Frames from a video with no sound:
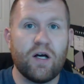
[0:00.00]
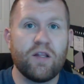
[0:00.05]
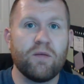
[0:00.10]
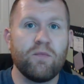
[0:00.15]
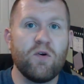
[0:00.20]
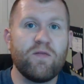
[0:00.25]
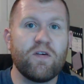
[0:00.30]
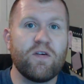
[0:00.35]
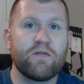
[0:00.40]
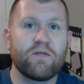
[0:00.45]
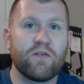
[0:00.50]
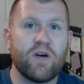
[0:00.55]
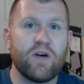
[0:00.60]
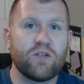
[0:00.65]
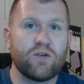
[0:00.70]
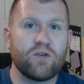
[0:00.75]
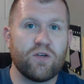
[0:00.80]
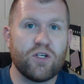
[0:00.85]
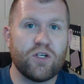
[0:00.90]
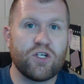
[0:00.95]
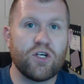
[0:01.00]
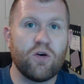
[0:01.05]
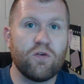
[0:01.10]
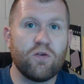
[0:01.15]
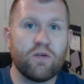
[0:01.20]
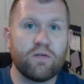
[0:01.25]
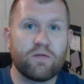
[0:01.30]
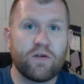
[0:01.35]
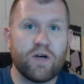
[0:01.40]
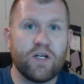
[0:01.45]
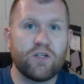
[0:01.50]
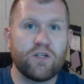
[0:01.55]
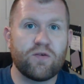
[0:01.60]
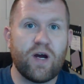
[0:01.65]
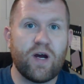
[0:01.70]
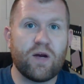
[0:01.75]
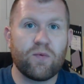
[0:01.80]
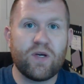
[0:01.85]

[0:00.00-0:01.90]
movie Fringe or the show The Fringe, right?